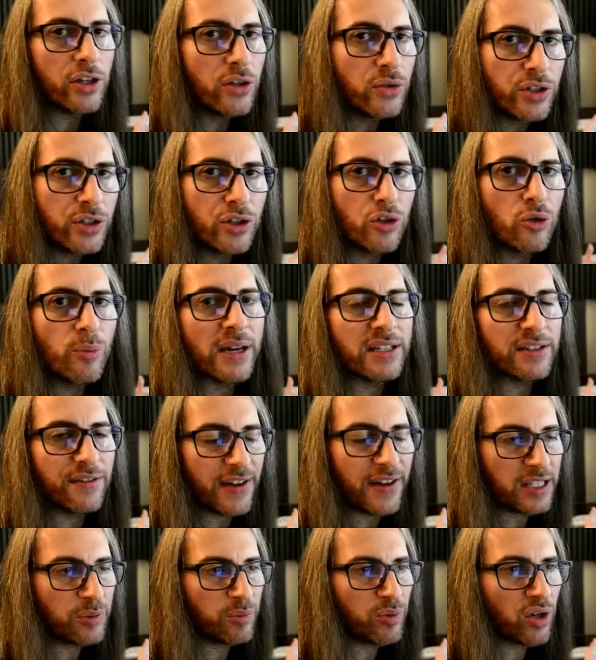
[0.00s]
YouTube and to
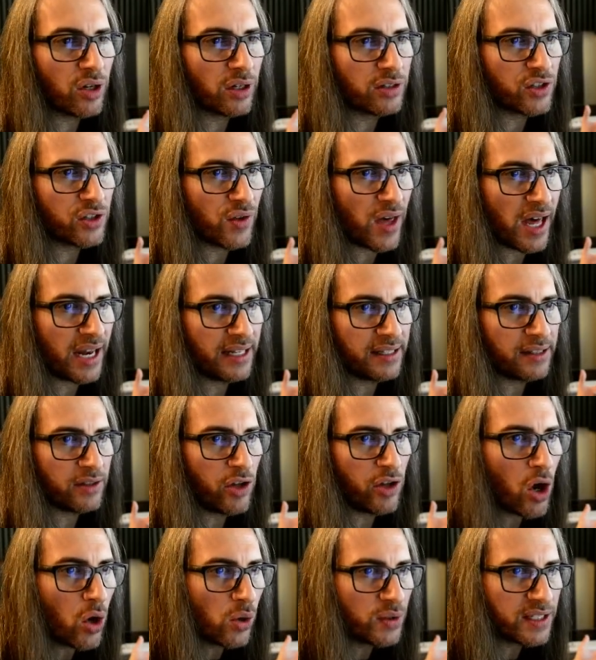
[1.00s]
Facebook so that it
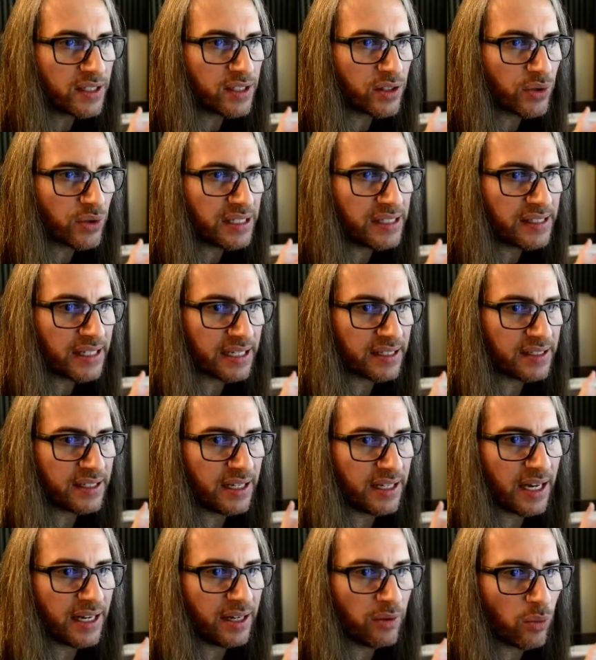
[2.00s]
knows it's
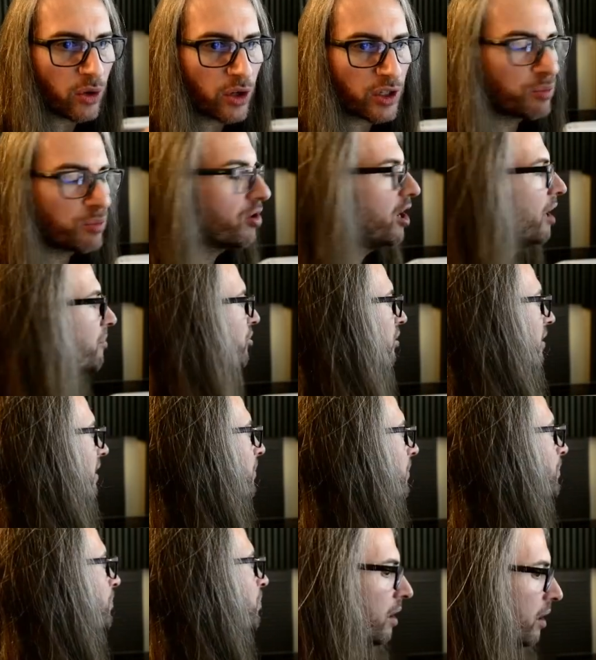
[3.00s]
360 and it works
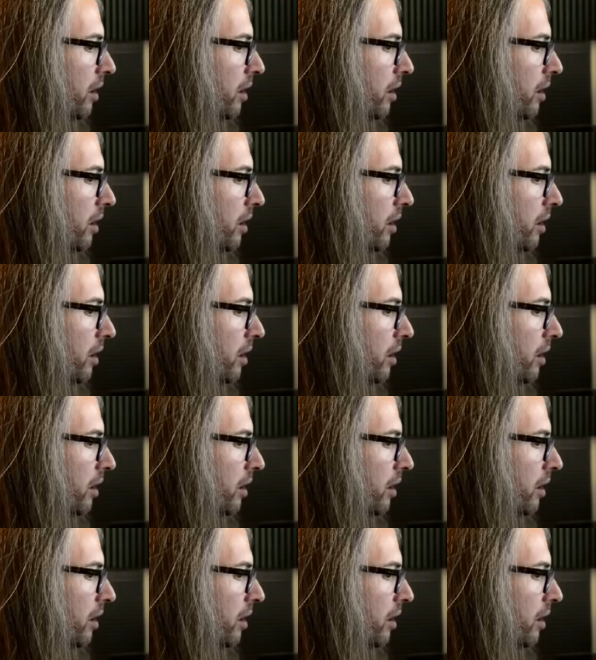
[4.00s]
properly?